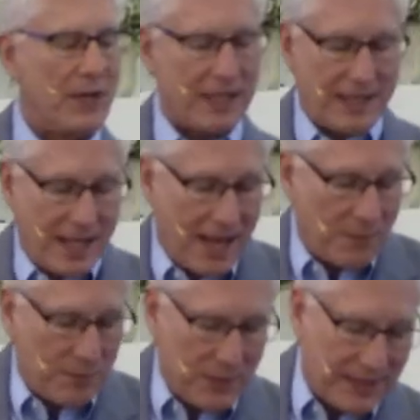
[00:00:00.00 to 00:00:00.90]
brick, and then they
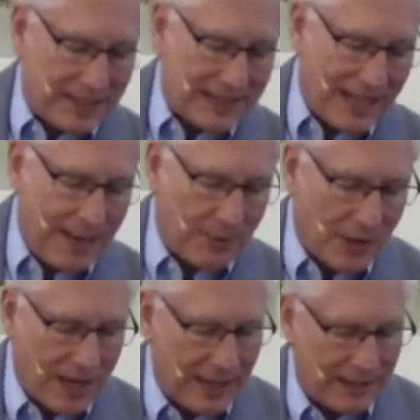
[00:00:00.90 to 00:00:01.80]
would put this
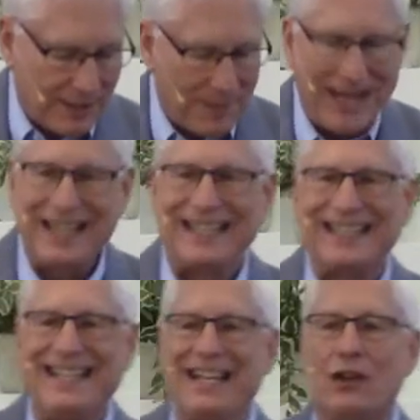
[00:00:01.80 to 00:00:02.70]
label on it that made it
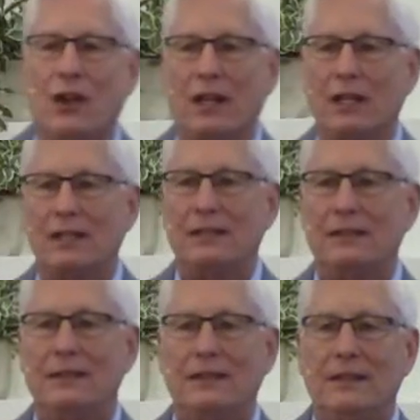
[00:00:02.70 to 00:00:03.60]
legal.
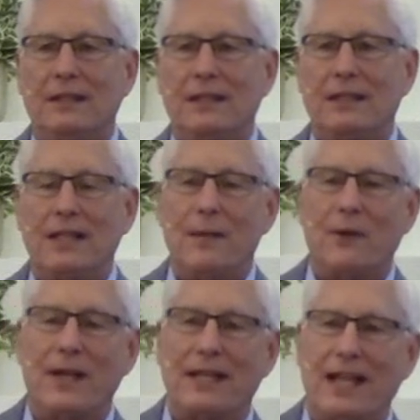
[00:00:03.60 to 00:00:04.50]
The
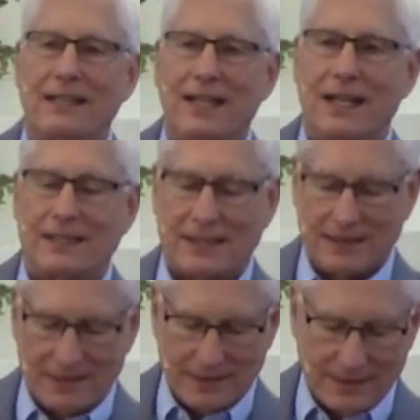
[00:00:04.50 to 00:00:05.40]
label read like this